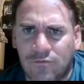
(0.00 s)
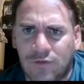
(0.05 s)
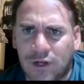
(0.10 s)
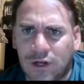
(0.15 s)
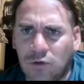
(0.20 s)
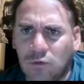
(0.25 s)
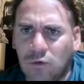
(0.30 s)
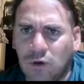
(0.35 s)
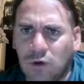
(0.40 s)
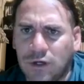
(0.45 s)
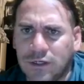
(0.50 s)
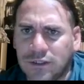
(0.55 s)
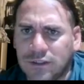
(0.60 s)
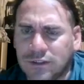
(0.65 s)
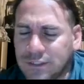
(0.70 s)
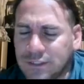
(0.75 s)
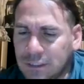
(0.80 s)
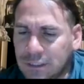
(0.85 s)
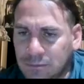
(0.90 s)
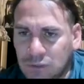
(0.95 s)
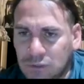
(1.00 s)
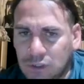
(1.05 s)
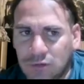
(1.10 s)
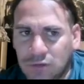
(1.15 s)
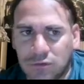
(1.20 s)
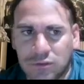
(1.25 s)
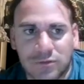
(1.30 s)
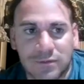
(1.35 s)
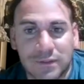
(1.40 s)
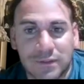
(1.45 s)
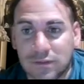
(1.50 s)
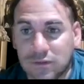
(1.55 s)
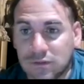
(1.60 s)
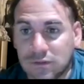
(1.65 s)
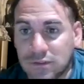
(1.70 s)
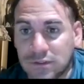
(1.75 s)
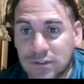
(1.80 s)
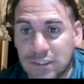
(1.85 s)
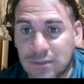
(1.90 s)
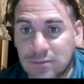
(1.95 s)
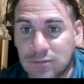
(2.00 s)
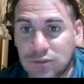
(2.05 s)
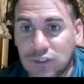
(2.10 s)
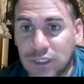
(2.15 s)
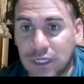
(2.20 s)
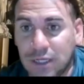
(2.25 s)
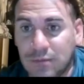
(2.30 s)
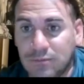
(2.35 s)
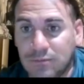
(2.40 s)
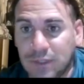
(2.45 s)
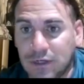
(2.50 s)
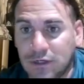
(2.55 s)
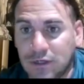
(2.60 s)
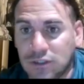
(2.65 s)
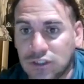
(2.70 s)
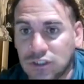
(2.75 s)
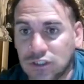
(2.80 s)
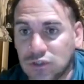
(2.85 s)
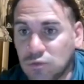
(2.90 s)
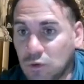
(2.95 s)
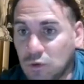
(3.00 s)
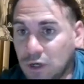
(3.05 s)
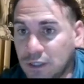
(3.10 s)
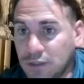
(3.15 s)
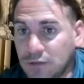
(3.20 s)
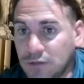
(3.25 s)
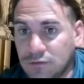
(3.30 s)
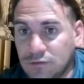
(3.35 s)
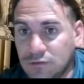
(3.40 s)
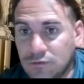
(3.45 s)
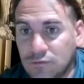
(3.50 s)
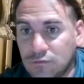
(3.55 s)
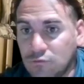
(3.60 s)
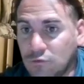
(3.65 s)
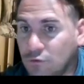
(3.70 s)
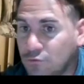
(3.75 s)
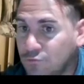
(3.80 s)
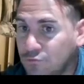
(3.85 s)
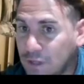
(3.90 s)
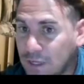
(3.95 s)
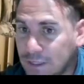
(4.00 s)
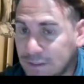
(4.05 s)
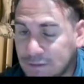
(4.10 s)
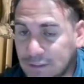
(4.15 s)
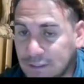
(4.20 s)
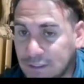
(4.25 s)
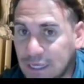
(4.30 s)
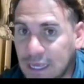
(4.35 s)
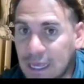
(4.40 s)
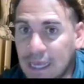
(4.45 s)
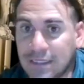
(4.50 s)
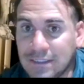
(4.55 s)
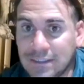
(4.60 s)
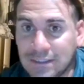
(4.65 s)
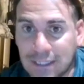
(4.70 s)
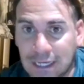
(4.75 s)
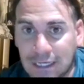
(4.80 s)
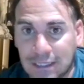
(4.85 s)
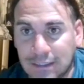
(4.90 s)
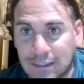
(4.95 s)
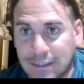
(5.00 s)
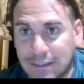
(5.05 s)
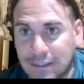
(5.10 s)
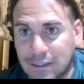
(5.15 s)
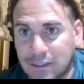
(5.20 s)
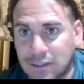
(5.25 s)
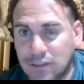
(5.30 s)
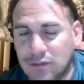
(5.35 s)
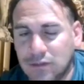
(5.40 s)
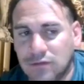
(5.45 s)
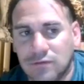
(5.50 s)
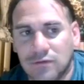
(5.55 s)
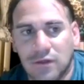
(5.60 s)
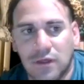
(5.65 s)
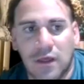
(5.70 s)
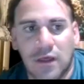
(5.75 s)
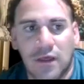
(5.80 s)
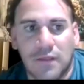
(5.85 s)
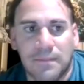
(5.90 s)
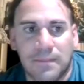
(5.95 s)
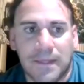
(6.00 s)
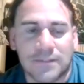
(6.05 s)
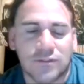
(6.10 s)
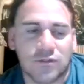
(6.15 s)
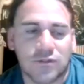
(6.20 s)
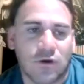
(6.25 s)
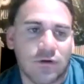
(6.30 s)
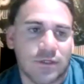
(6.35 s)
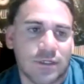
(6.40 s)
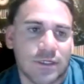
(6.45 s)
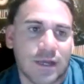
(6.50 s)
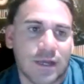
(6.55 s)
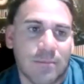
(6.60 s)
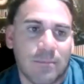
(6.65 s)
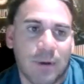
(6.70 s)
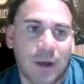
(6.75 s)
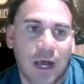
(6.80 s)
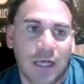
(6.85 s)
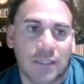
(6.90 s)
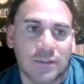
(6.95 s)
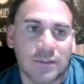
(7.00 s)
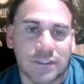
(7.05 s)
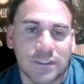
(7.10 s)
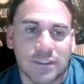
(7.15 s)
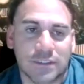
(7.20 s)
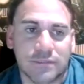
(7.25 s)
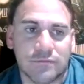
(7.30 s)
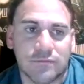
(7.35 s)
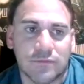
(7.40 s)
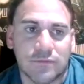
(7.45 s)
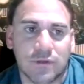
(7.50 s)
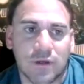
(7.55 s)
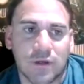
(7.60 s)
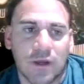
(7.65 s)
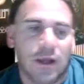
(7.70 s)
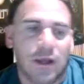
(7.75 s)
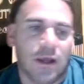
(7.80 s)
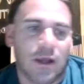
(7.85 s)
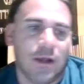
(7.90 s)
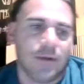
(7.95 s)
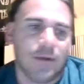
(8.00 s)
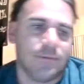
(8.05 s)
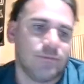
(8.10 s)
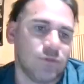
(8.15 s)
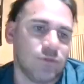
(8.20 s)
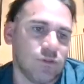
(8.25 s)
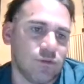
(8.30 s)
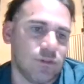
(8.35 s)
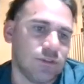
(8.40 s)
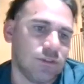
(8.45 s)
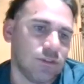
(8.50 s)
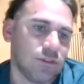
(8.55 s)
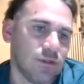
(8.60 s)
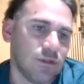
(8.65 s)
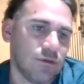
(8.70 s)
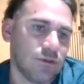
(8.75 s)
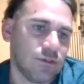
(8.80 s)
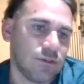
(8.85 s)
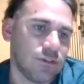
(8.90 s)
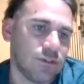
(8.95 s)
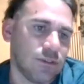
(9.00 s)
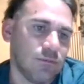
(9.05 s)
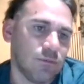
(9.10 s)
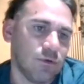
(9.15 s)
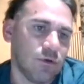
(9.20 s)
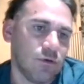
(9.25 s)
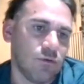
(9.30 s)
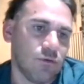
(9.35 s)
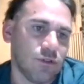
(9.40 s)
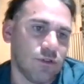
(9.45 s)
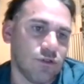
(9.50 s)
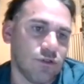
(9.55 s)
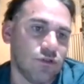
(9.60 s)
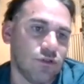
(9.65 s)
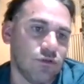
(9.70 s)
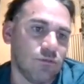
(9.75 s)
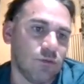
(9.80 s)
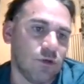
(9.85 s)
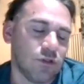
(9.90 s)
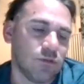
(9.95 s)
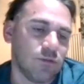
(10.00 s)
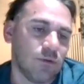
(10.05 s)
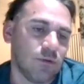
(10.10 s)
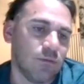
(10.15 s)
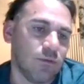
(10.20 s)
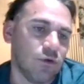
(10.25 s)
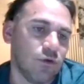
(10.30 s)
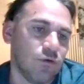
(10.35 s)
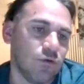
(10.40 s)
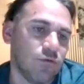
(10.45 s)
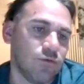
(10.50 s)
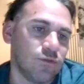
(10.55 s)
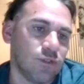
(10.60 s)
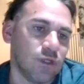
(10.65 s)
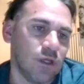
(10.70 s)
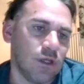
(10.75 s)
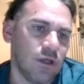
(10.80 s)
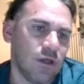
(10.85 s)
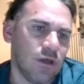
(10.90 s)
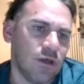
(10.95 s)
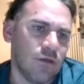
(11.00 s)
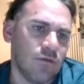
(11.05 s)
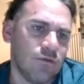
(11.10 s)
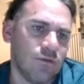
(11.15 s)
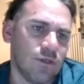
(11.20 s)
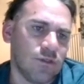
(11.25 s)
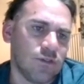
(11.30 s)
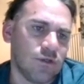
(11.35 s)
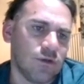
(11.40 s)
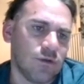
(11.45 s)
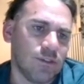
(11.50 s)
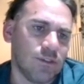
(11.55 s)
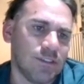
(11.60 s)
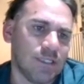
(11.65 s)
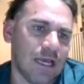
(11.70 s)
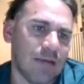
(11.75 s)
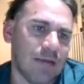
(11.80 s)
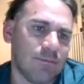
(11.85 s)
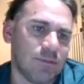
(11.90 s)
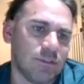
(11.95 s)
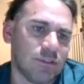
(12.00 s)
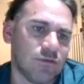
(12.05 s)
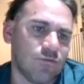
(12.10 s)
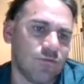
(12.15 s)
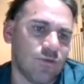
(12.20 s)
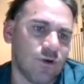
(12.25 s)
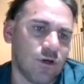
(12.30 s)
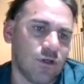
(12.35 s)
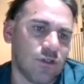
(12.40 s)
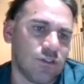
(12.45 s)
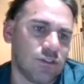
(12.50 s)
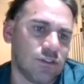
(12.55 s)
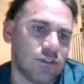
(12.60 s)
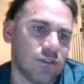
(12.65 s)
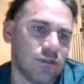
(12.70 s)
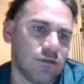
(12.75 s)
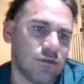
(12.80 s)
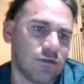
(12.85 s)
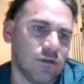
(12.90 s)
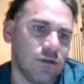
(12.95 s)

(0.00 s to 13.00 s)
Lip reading: Figure 1 are similar, which means they're the same shape. They are just what? Reflected and dilated. That's called a composite. So this is another symbol. When you do multiple moves, this always happens first.